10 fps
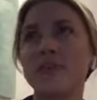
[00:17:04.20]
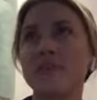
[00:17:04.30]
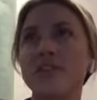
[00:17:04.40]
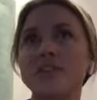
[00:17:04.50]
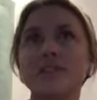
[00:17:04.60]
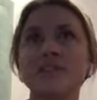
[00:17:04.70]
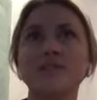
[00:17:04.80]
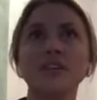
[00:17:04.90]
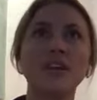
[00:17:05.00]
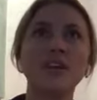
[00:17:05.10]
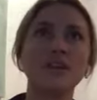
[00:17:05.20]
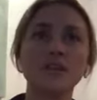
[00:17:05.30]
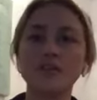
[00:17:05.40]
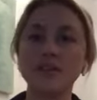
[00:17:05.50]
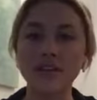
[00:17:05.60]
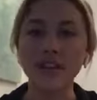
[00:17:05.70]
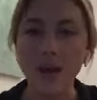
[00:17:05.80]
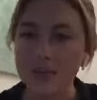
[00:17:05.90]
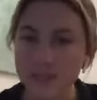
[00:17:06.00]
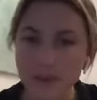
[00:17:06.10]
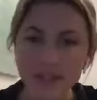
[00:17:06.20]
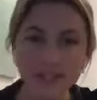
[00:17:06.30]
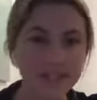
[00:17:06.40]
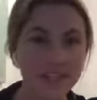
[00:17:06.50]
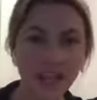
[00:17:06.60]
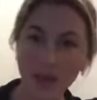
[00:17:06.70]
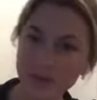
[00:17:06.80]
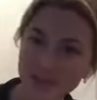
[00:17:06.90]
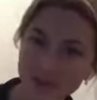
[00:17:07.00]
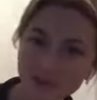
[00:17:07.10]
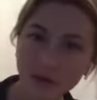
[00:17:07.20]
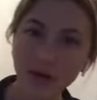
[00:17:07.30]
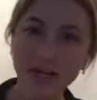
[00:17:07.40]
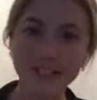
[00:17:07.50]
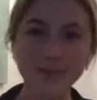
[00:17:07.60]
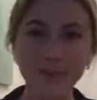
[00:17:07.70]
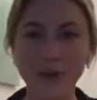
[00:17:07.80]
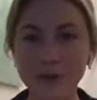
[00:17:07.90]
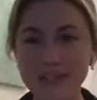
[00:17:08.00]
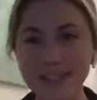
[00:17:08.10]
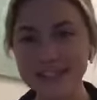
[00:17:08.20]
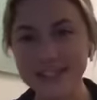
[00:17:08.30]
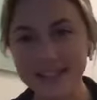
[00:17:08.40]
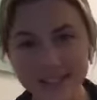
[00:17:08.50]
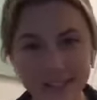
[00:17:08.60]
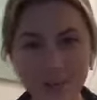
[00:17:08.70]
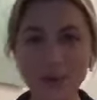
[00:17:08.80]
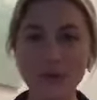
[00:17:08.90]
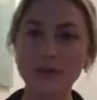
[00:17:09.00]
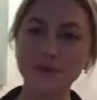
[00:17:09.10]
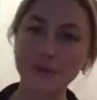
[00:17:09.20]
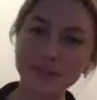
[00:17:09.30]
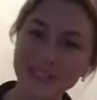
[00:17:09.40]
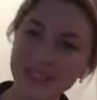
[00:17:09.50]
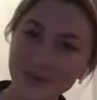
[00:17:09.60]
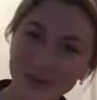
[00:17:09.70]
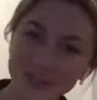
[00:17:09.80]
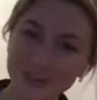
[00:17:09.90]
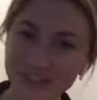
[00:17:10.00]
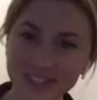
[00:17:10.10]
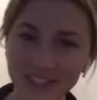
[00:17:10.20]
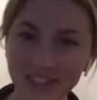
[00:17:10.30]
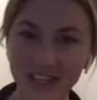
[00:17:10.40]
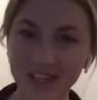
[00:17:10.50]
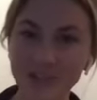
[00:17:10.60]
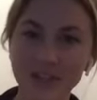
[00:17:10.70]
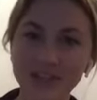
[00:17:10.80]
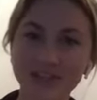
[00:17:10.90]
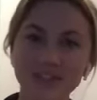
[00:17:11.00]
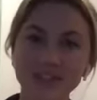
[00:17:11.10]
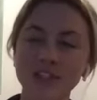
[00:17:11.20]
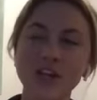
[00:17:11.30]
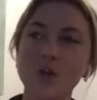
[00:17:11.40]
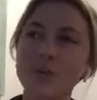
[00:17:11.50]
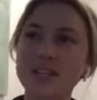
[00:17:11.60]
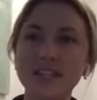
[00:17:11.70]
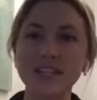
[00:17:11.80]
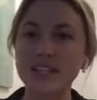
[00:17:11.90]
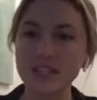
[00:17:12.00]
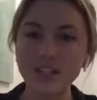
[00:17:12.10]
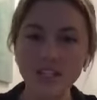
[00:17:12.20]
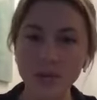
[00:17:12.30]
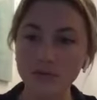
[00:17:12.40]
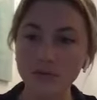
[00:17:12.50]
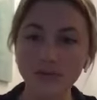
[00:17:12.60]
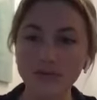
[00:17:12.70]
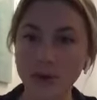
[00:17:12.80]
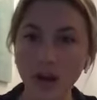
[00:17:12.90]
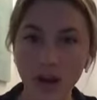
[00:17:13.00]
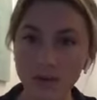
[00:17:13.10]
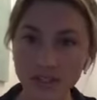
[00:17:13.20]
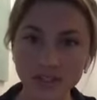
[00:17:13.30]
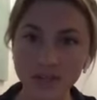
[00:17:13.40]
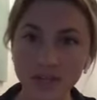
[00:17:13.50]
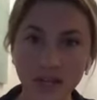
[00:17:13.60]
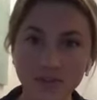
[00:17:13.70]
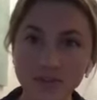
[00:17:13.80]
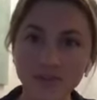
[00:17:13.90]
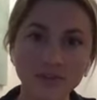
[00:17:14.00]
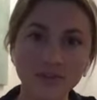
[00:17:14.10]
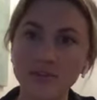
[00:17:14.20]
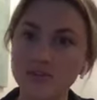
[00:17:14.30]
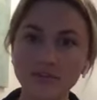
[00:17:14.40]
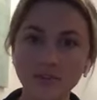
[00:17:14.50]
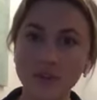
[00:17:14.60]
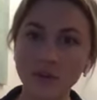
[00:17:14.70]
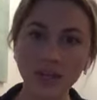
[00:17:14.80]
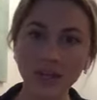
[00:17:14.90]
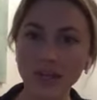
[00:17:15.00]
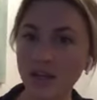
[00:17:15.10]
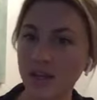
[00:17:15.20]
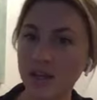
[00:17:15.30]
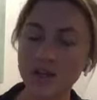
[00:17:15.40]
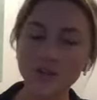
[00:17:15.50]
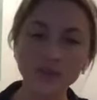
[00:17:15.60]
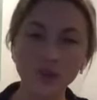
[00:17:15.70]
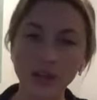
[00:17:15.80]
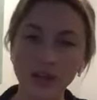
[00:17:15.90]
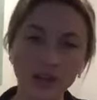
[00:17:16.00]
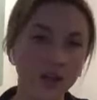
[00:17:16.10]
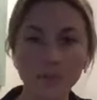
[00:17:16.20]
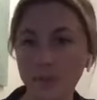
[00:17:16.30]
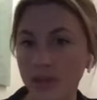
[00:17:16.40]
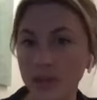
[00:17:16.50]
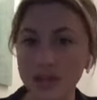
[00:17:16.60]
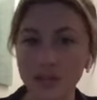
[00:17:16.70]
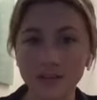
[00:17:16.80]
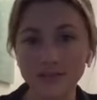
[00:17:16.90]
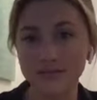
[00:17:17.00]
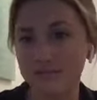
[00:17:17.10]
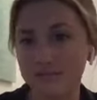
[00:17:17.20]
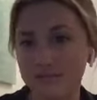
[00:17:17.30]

many of my friends have little cabins by the sea, cabins in the forest. We go to the sea in the summer, the forest in the winter for skiing. I mean, it's just, we sit at the dinner table for 4 hours sometimes, just, you know, eating and enjoying company, and